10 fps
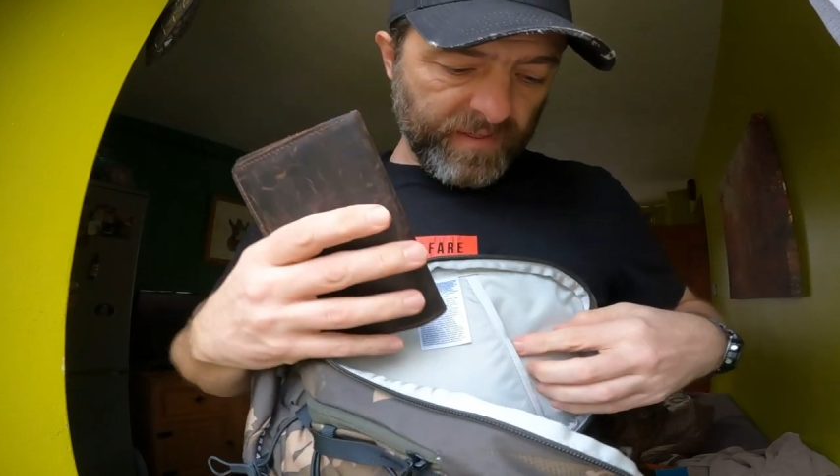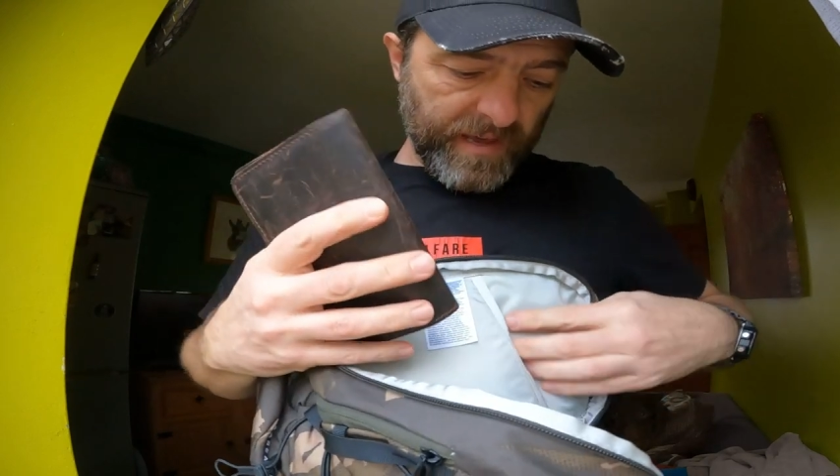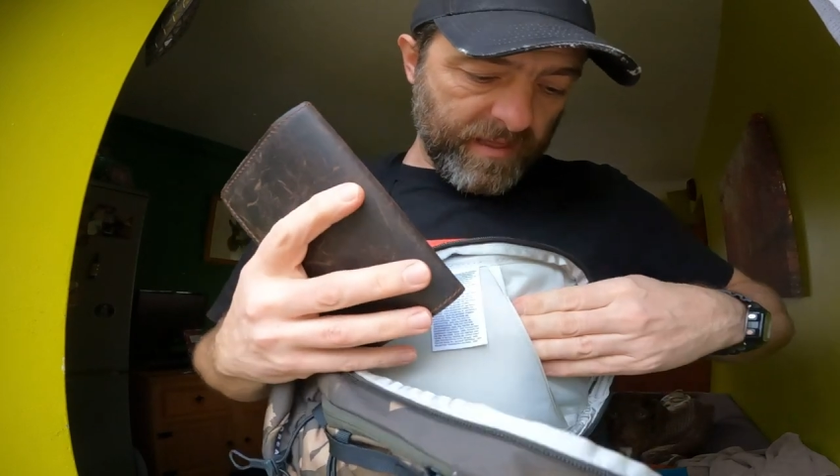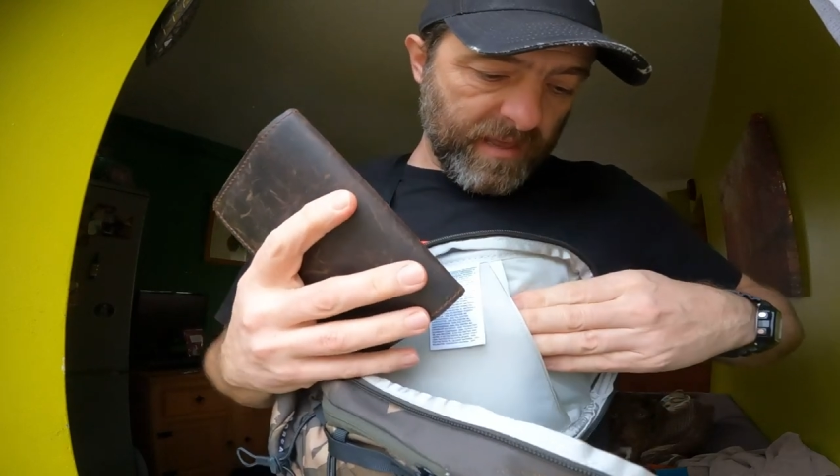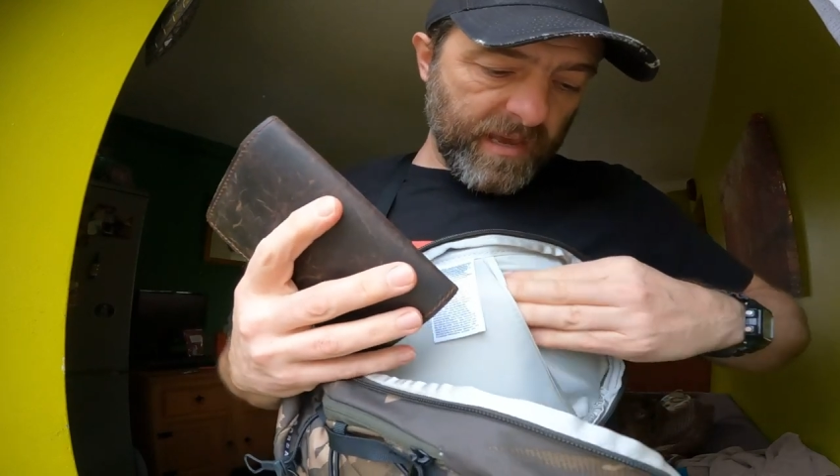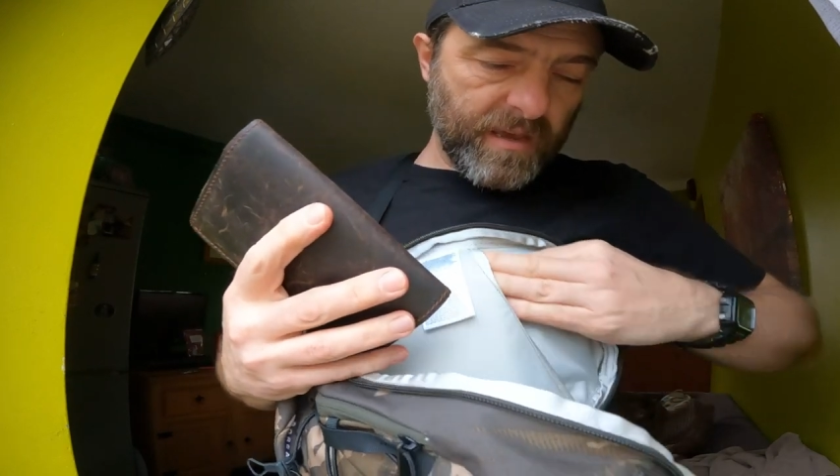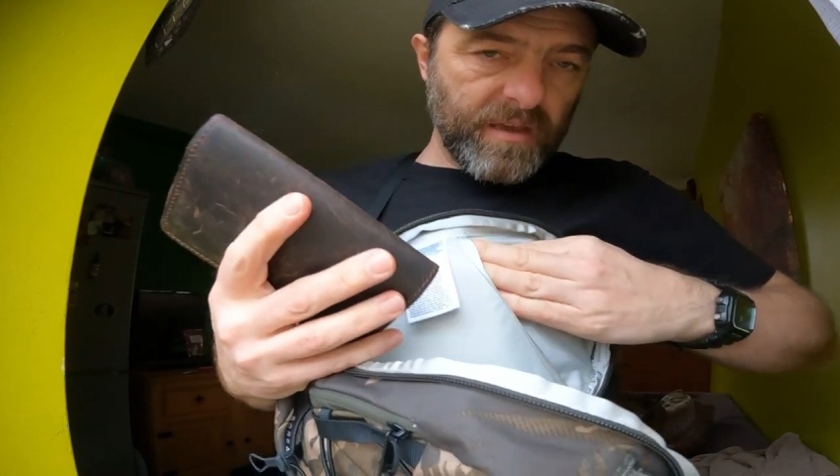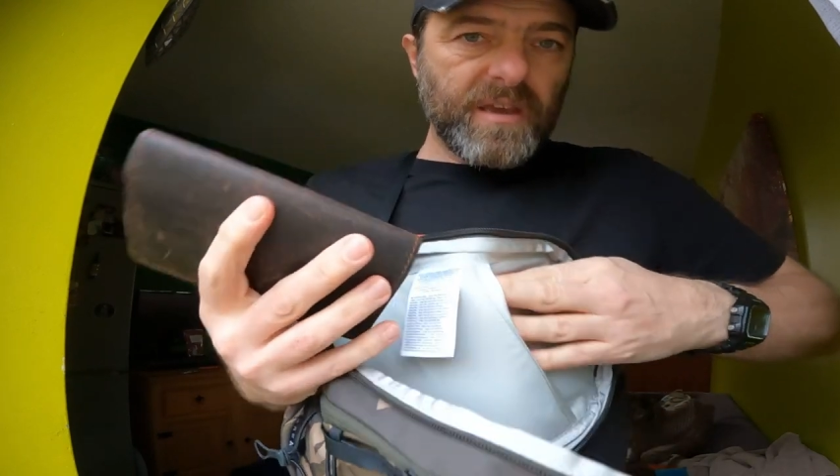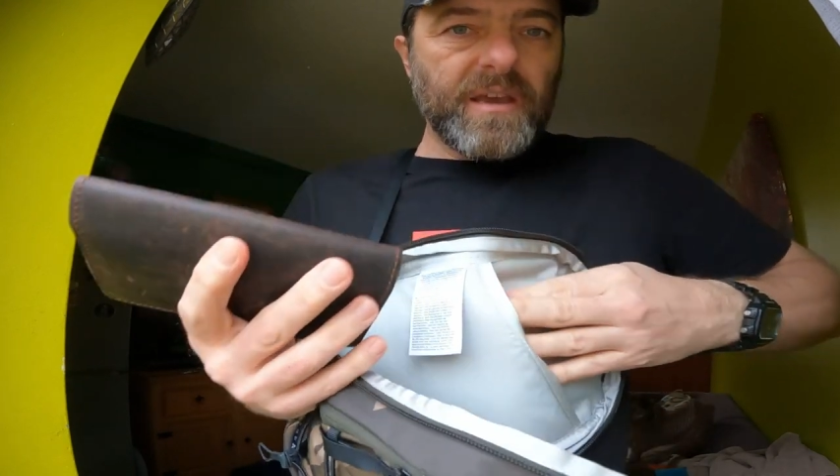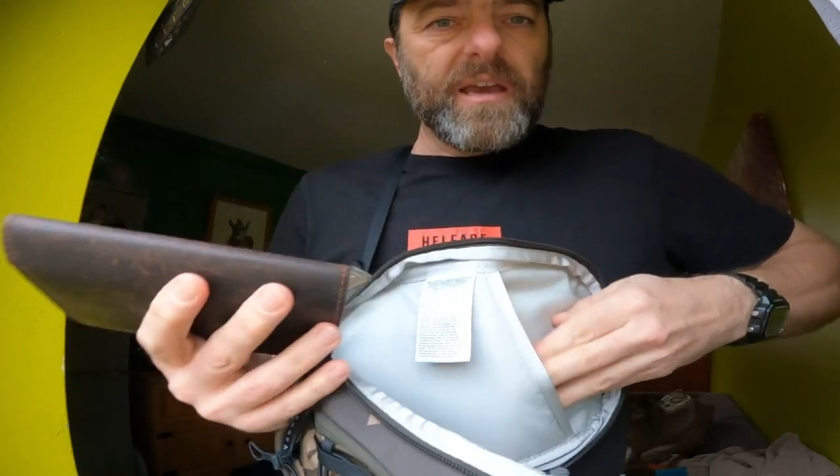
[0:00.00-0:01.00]
that in there,
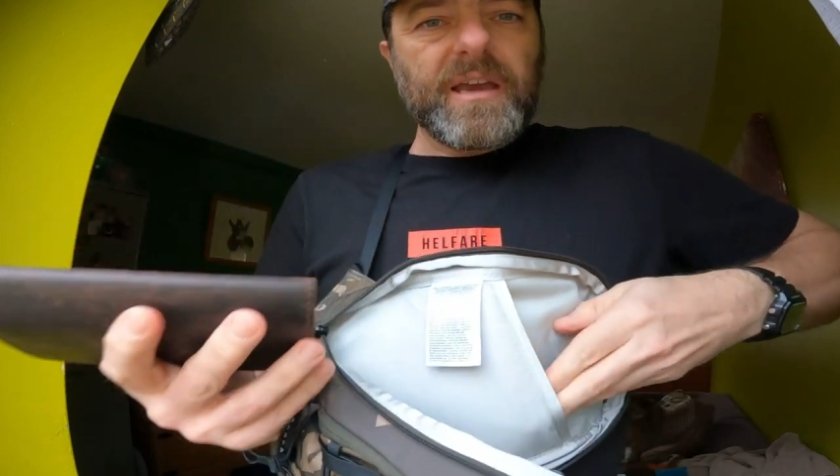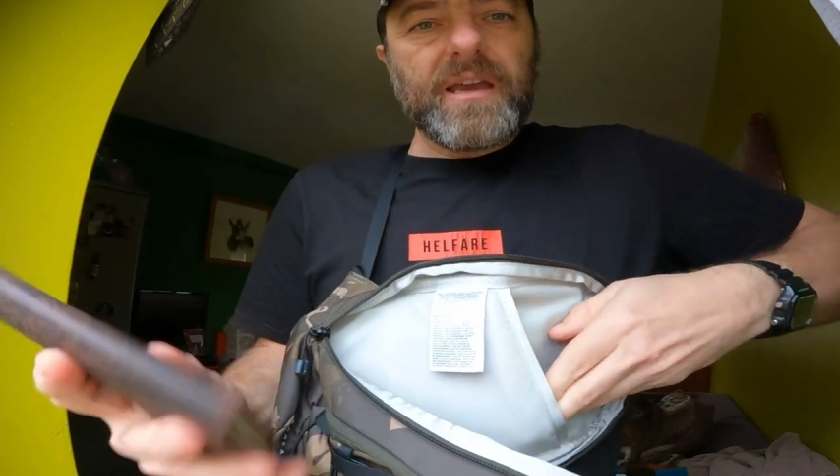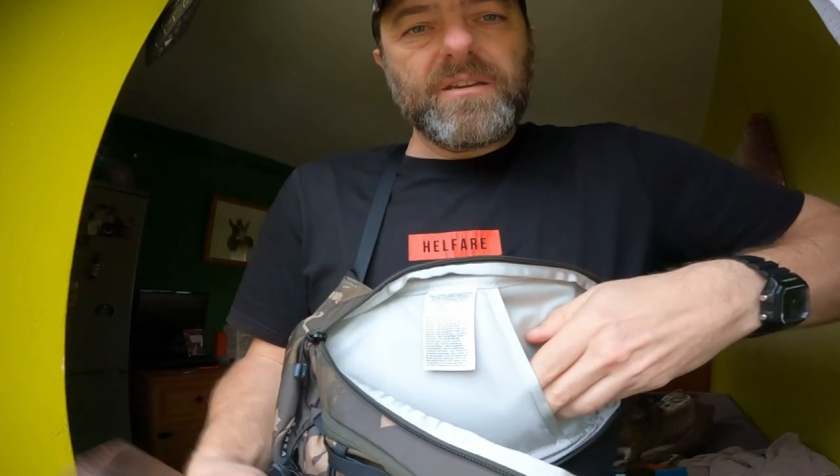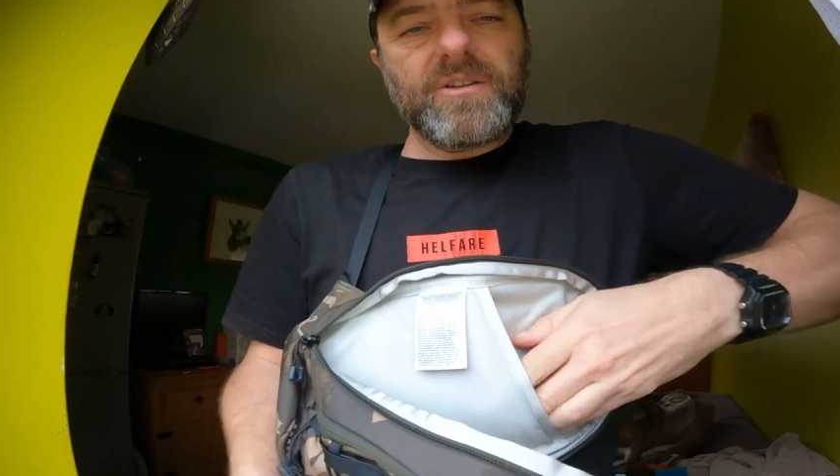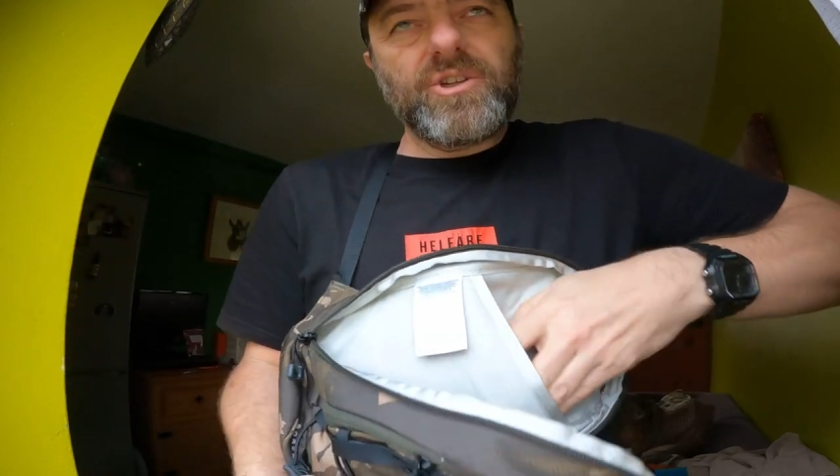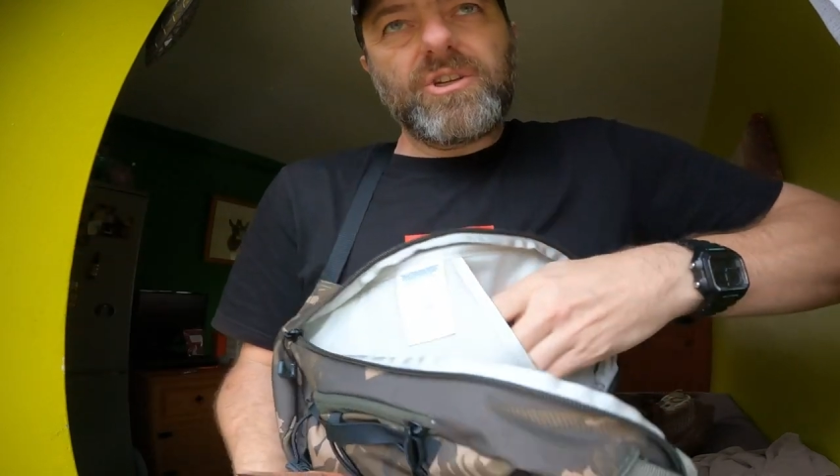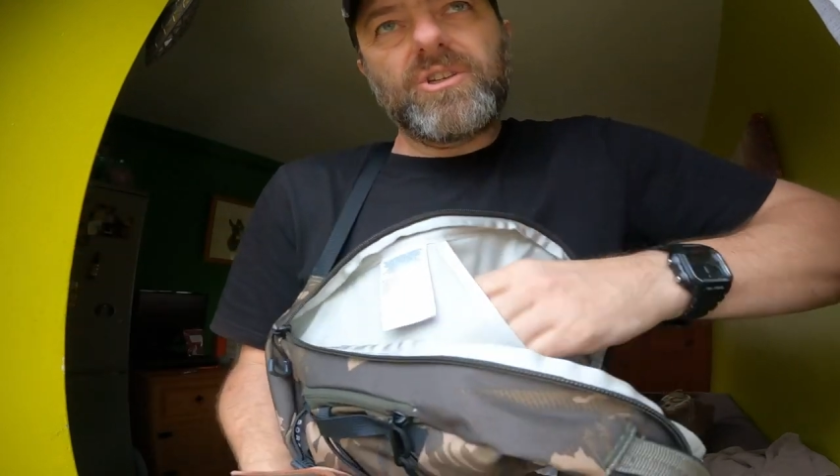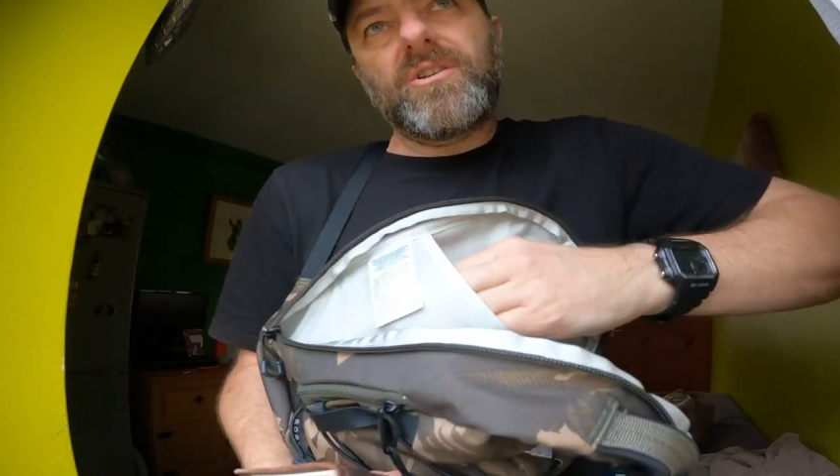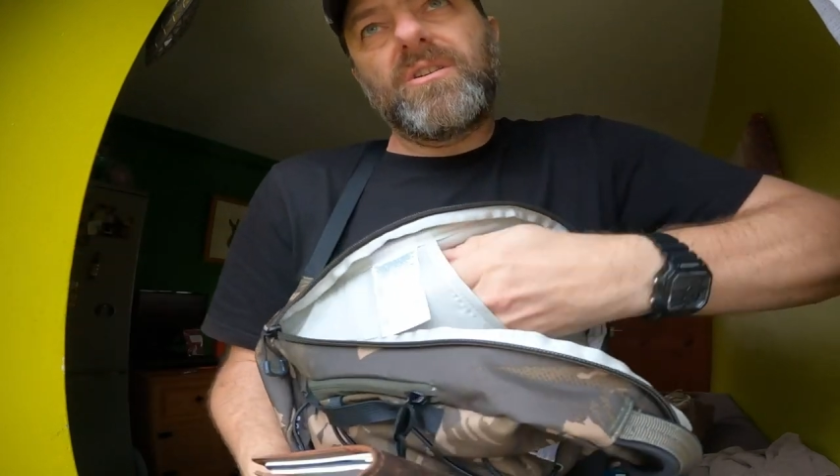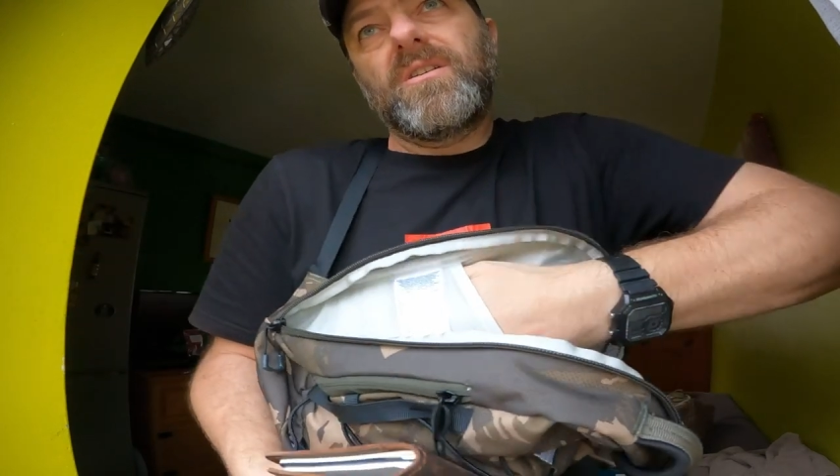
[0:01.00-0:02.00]
and
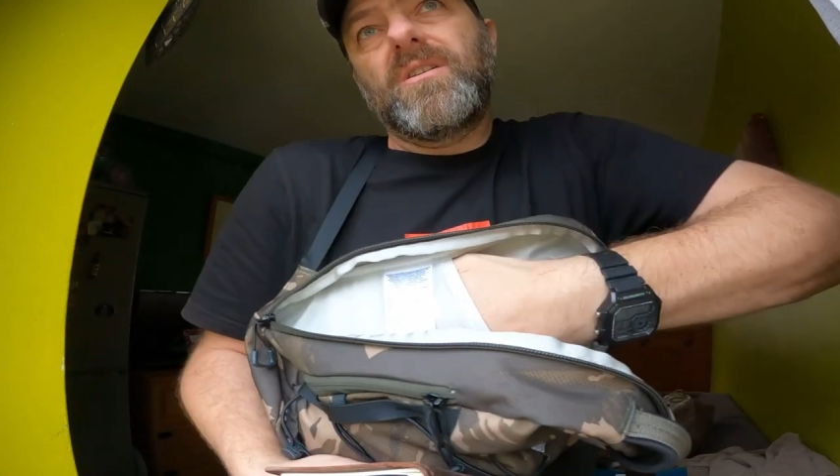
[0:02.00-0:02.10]
just